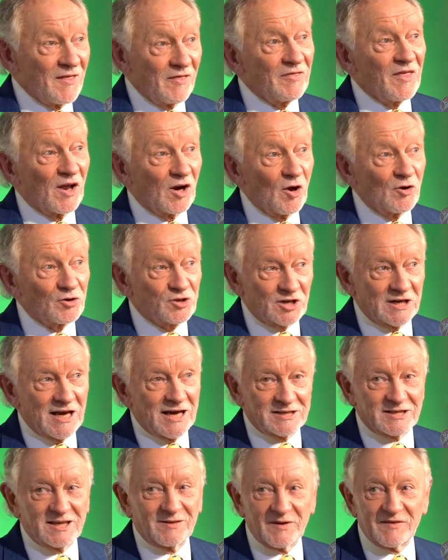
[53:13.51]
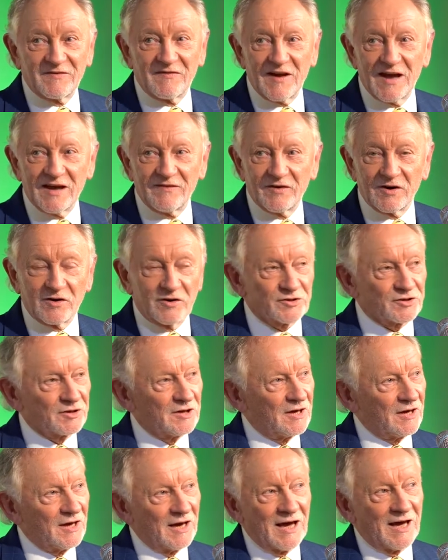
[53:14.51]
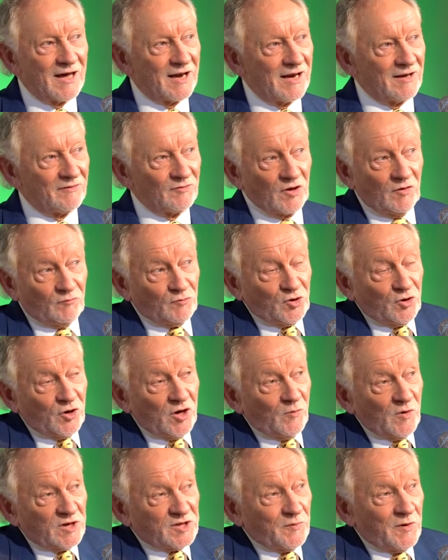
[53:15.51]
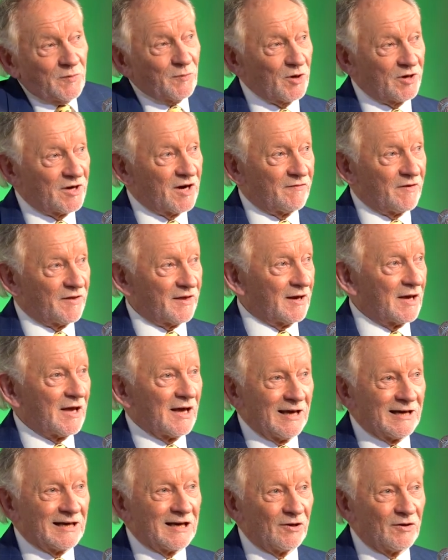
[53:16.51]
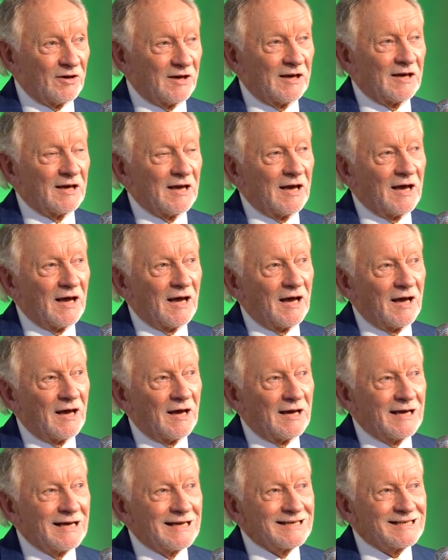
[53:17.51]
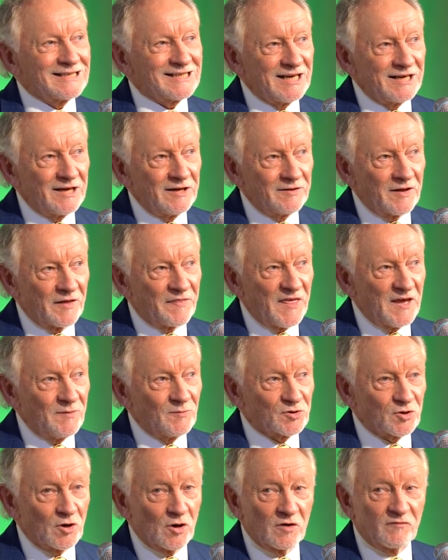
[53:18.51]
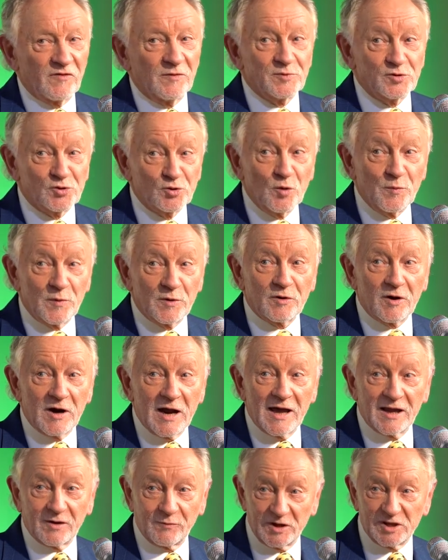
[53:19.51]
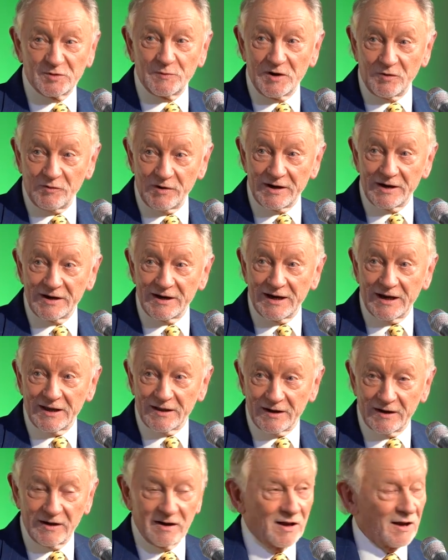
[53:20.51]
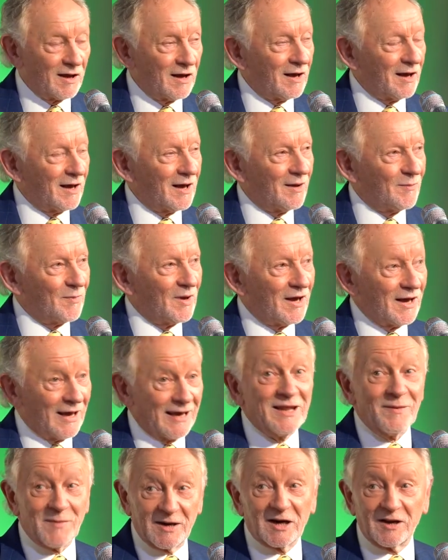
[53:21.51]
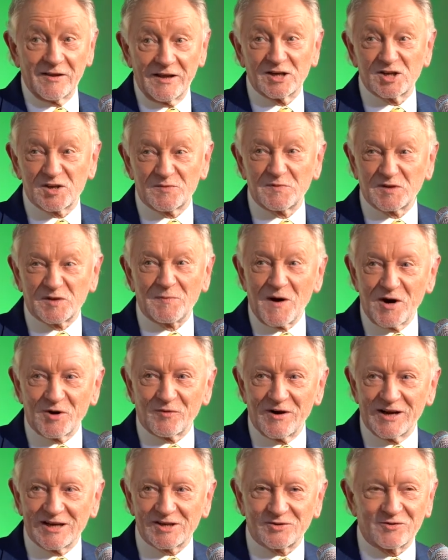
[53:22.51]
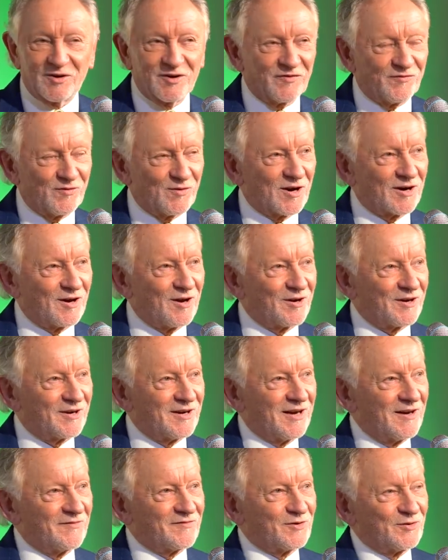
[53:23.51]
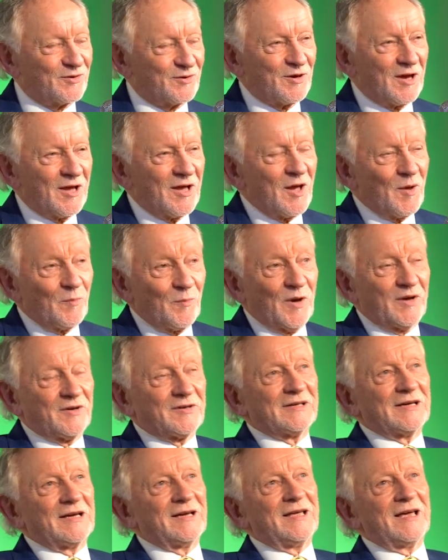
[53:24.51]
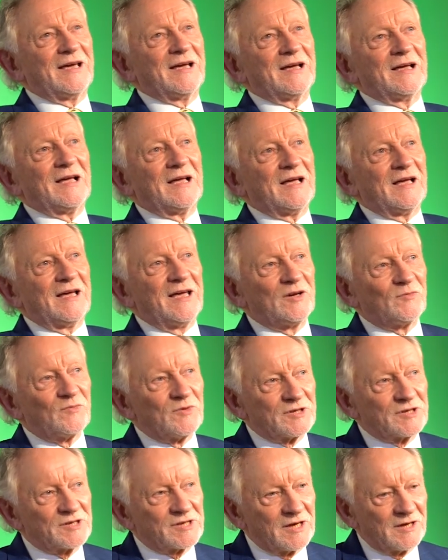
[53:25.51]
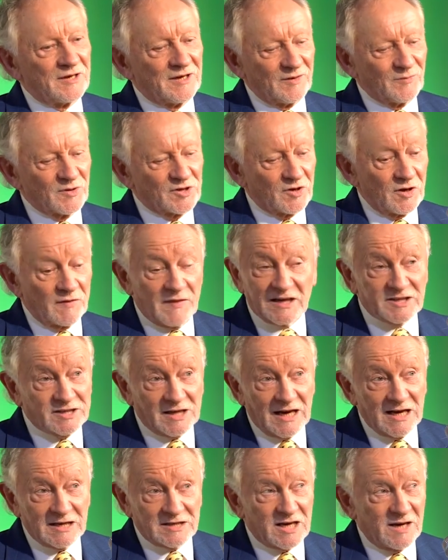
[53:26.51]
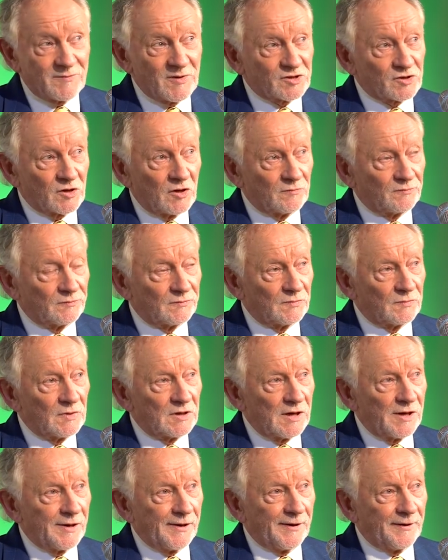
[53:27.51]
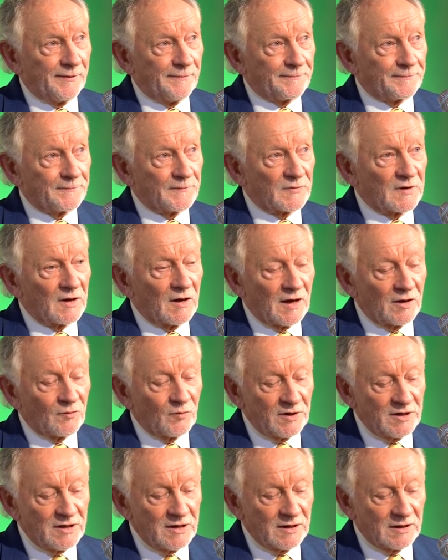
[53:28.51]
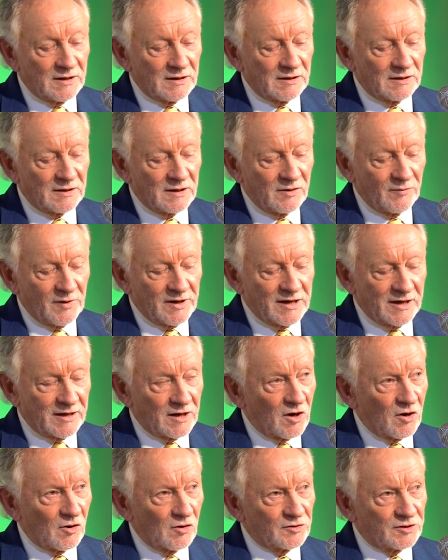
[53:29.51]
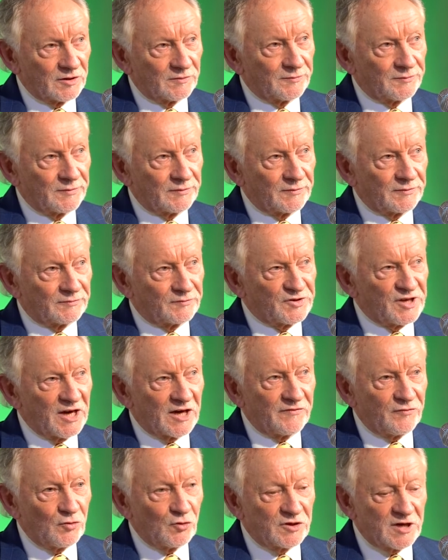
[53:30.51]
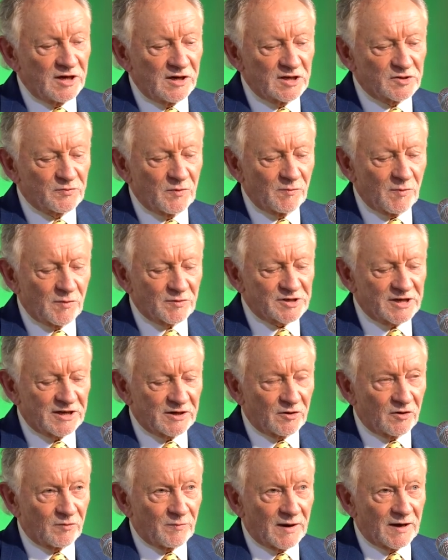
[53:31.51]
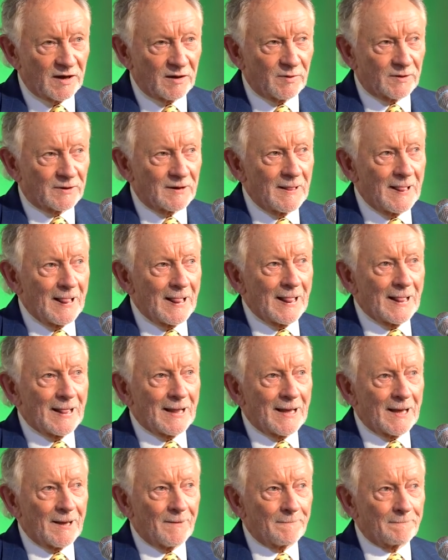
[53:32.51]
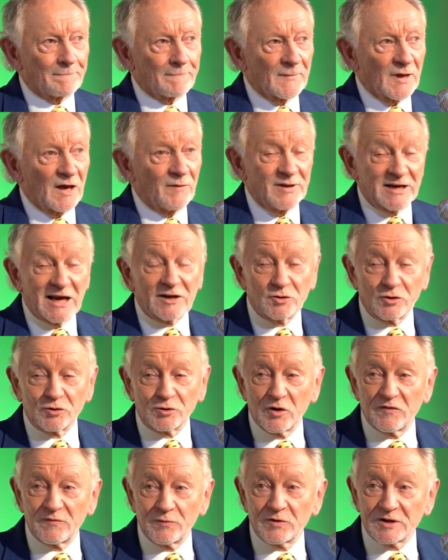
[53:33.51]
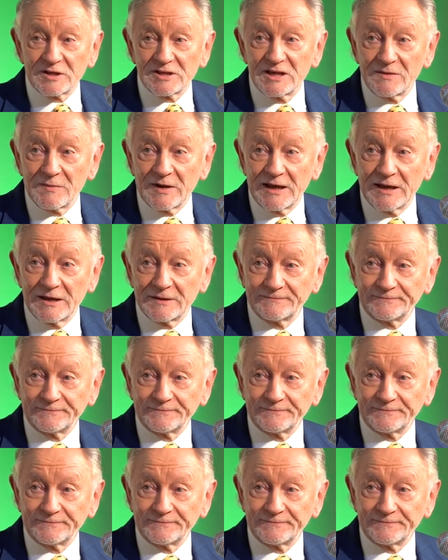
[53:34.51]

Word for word: The lunch lasted about five hours, and I, during which we were doing everything, including uh, singing the theme song from Grand, which we'd written together. Um, in the middle of this smart restaurant, four o'clock in the afternoon. But uh, yeah, it was, uh, it was, That's the last time I saw him, um, and we uh, we kind of hugged and shed a few tears when we were saying goodbye. But um, I mean, I don't know if I'm going to see him again.